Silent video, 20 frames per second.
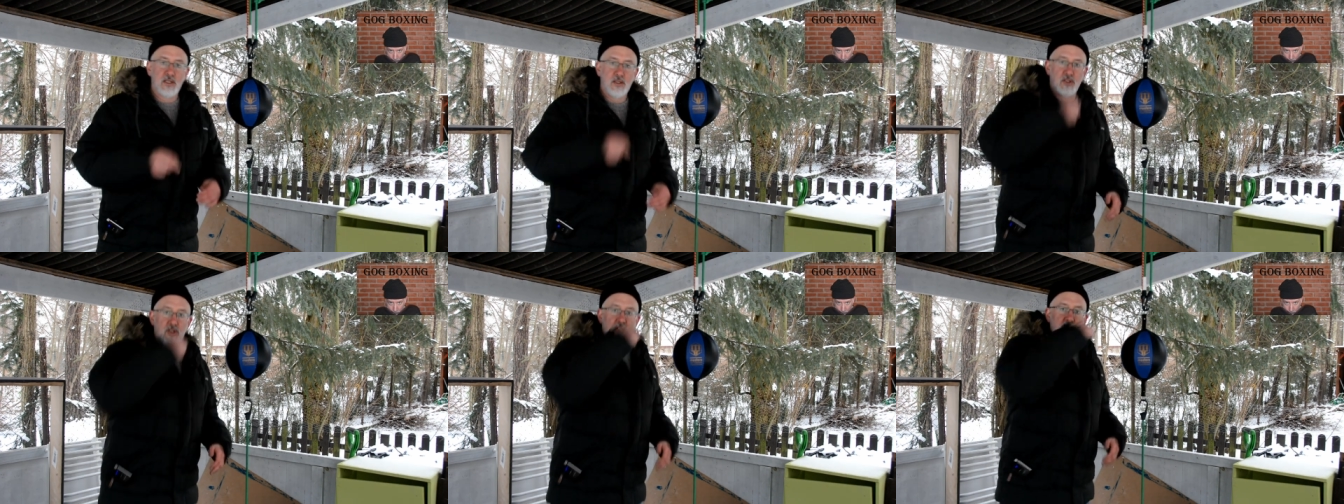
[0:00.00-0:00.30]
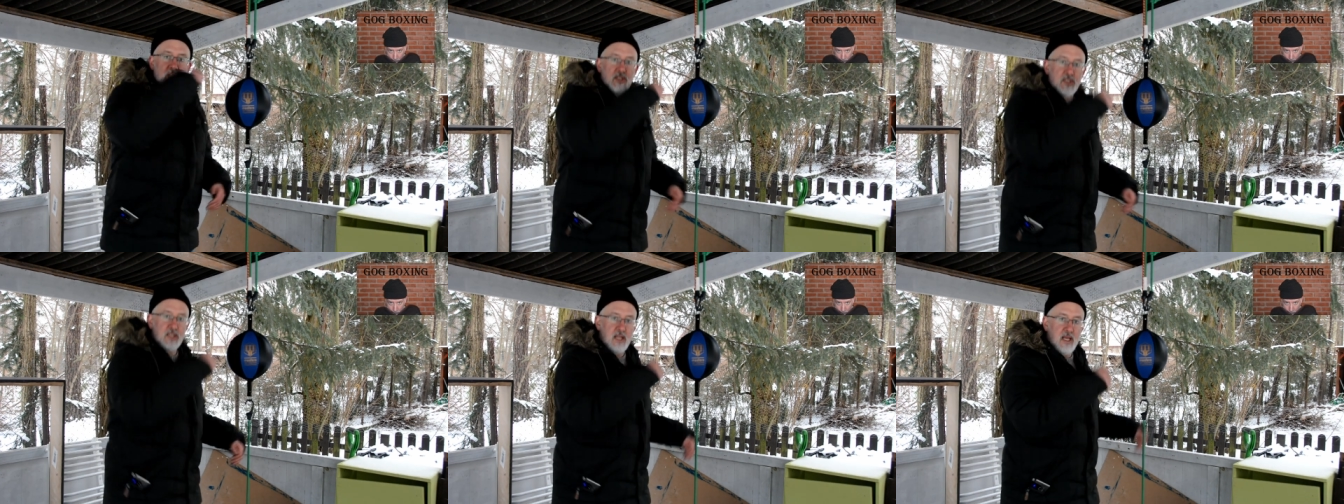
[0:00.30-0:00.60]
just
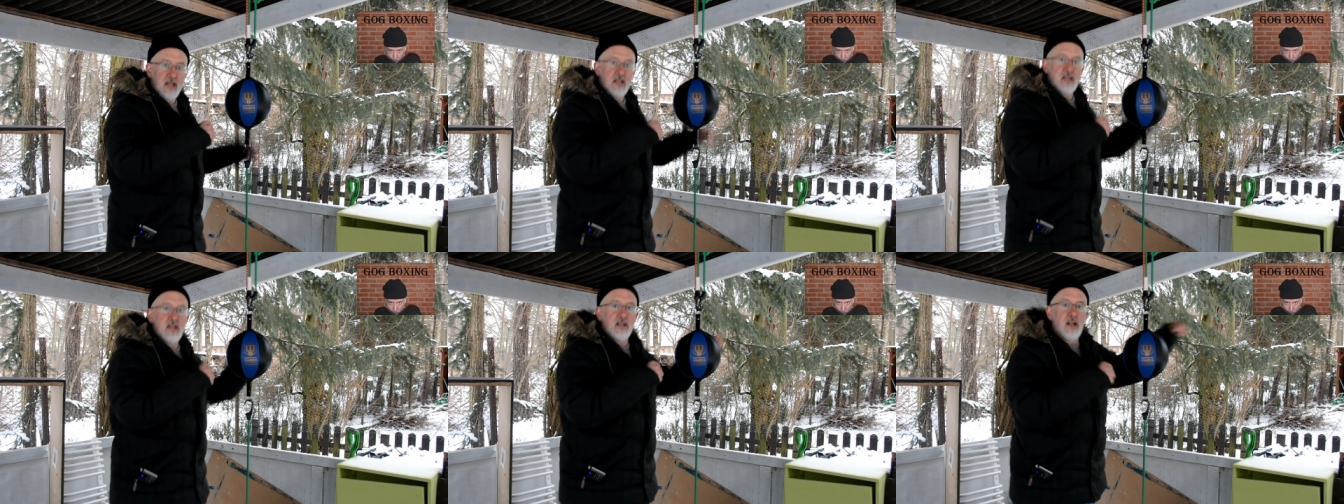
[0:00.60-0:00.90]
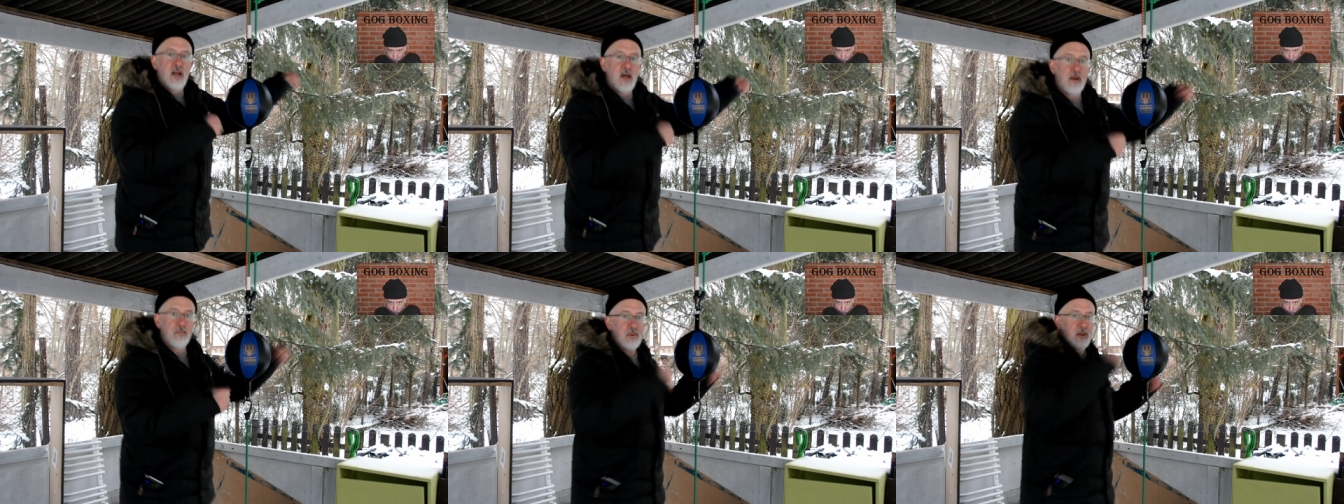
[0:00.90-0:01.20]
standing
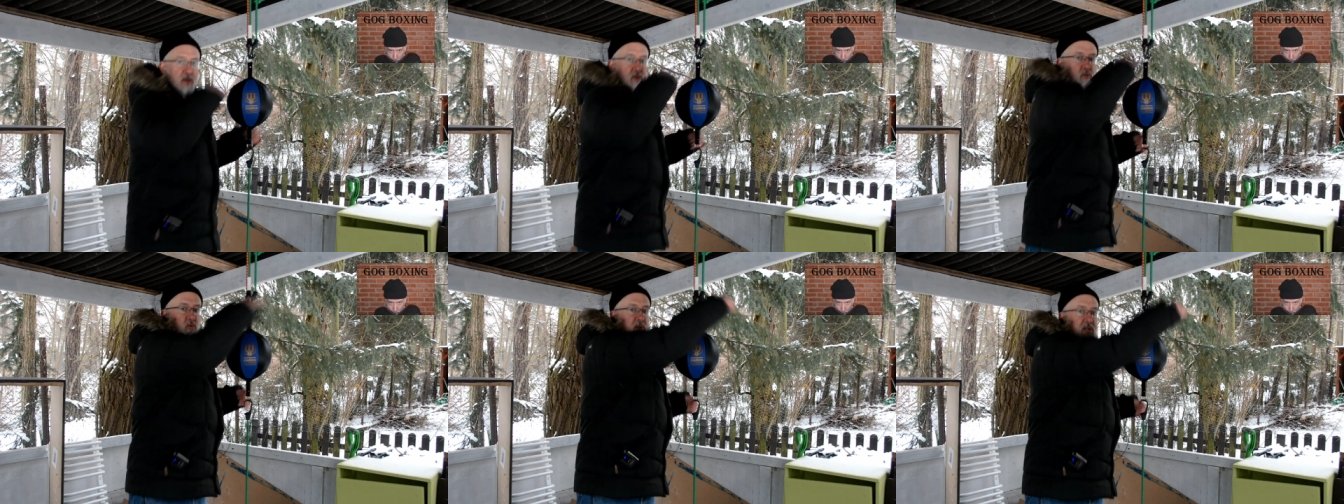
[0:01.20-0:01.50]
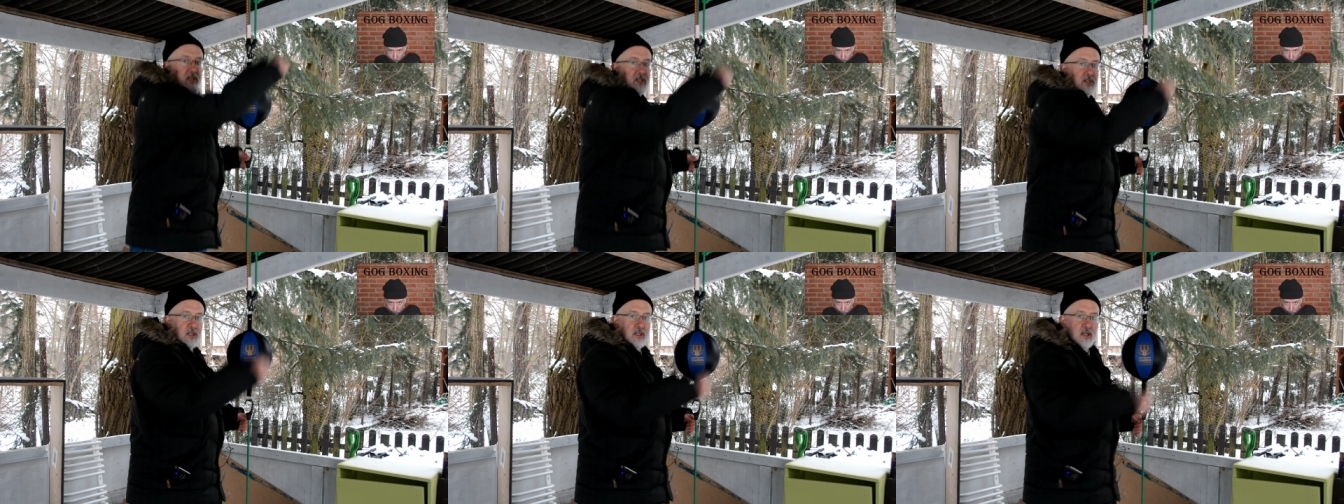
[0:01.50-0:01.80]
up and
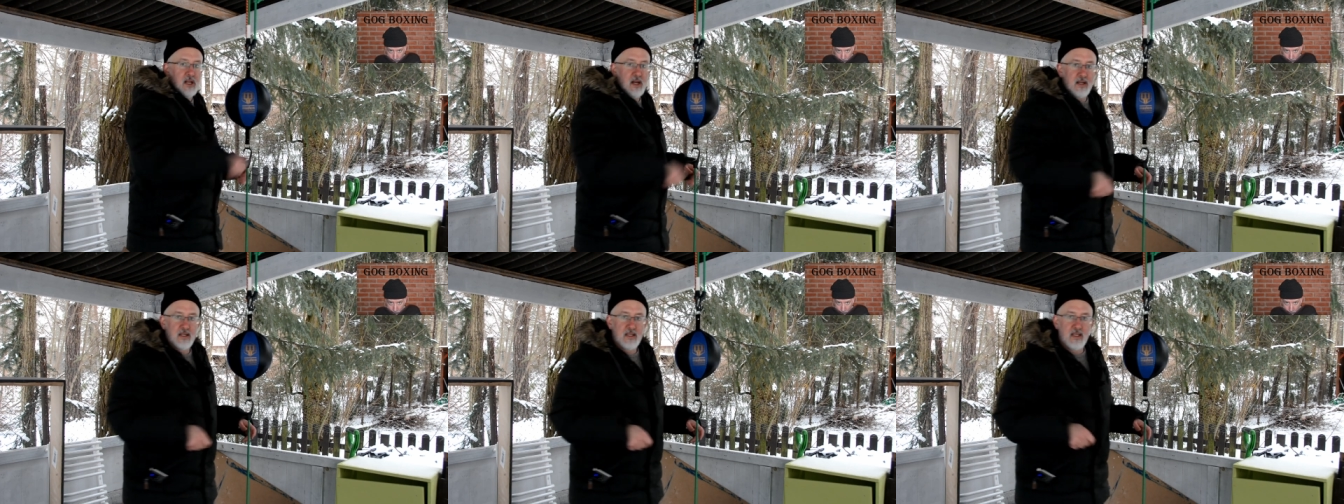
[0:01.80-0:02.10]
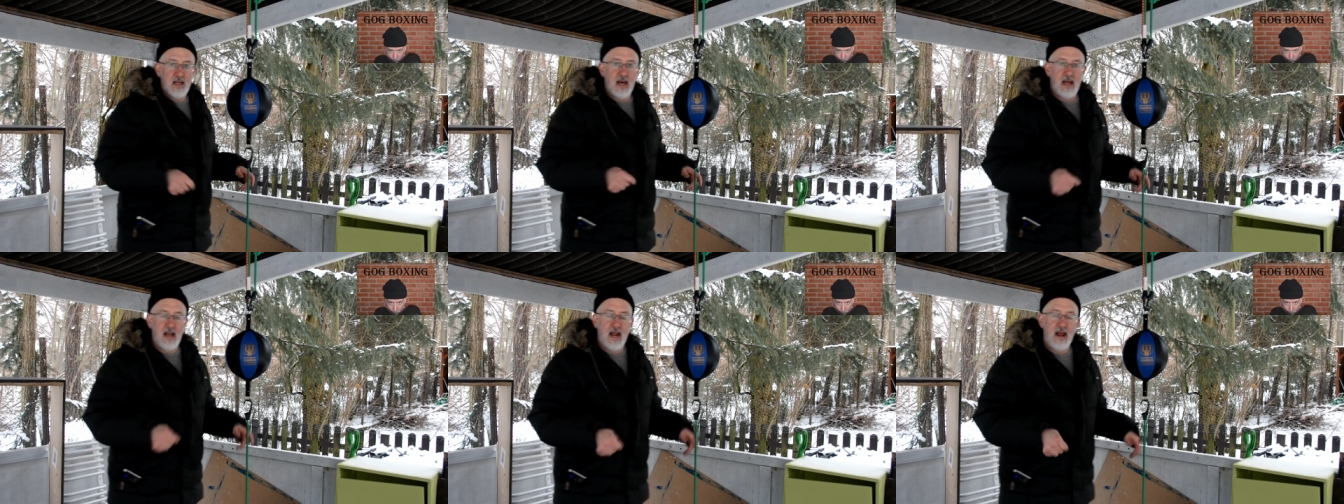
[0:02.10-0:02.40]
reaching like that.